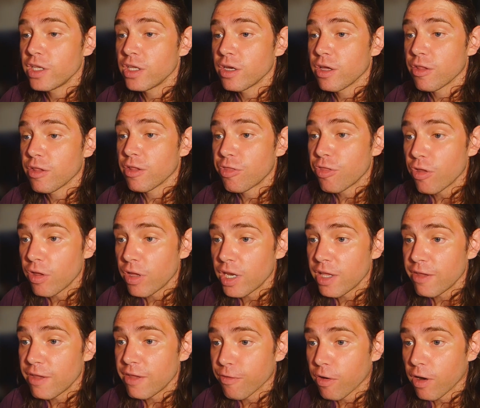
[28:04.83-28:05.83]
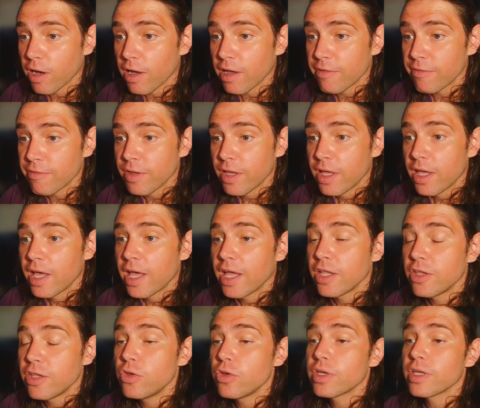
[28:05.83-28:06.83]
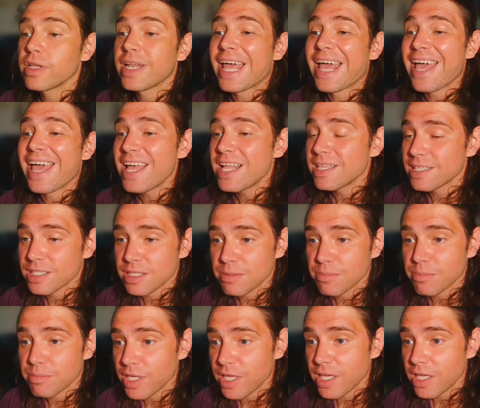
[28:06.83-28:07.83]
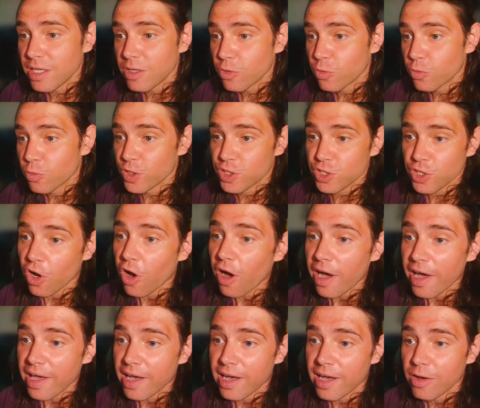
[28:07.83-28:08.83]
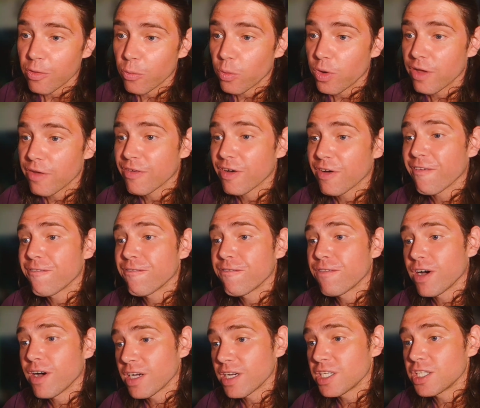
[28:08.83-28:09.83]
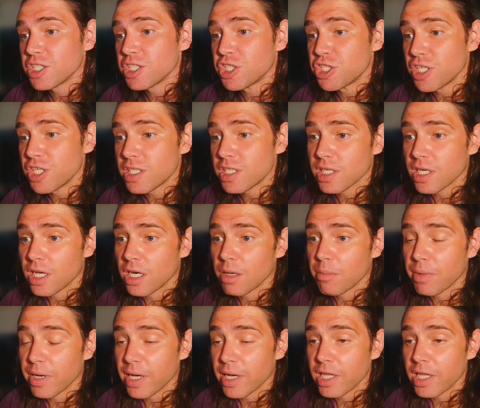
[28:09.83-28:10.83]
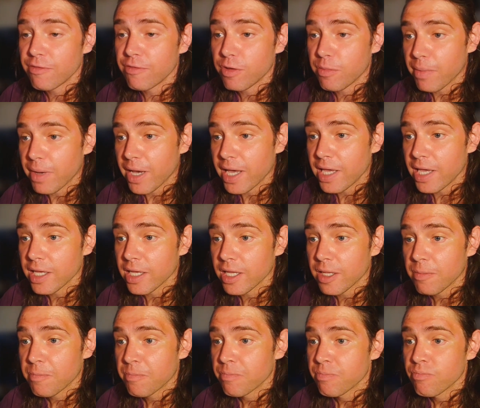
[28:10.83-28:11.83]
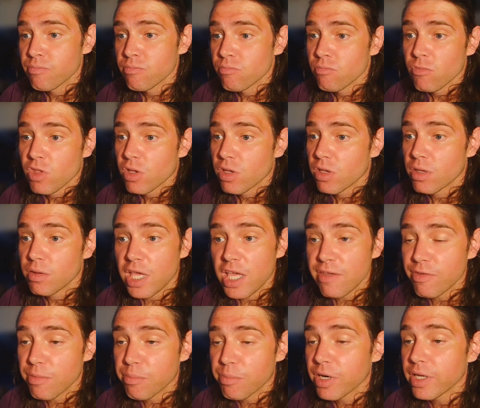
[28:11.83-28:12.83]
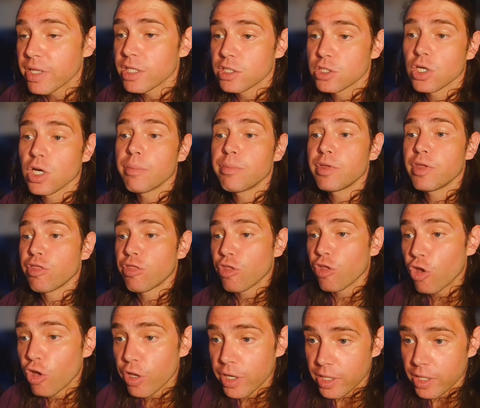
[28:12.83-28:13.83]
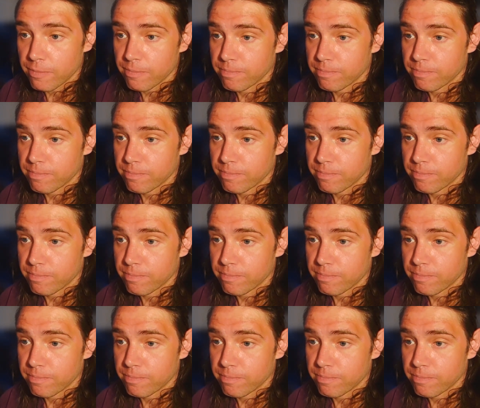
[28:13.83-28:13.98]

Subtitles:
you're 35, and you can handsomely retire with a fucking shit ton of money if you make it, even by the time you're 30.